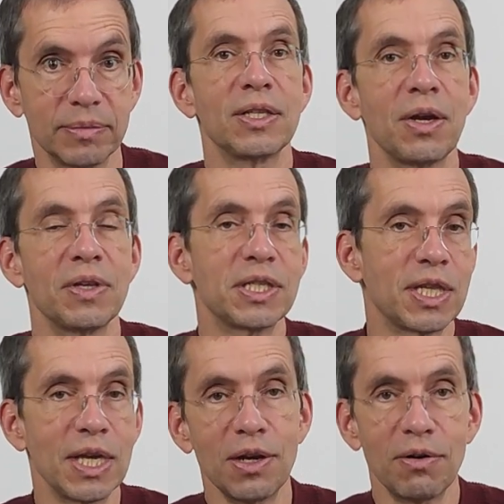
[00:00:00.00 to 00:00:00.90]
So this
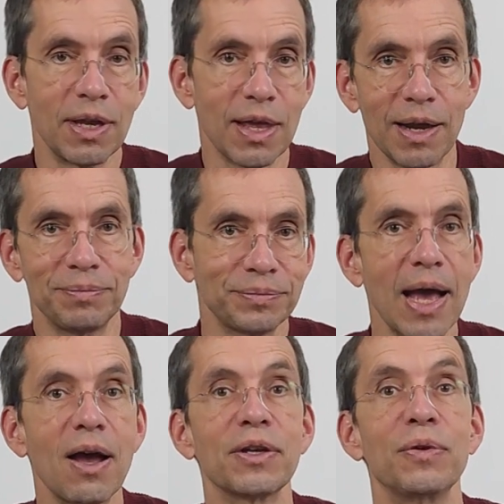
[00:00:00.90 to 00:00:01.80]
theory that
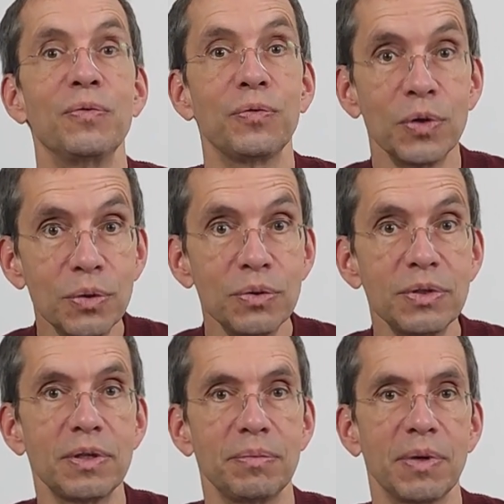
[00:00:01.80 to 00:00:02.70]
I got
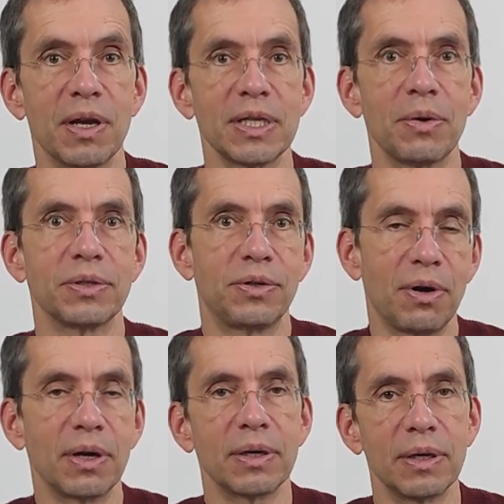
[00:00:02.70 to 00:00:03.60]
confused because I was
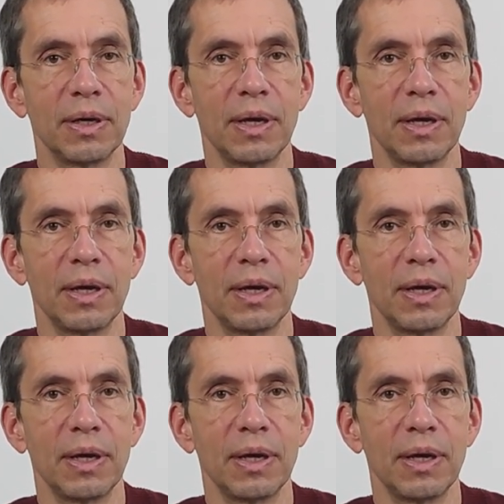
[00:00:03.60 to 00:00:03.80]
drunk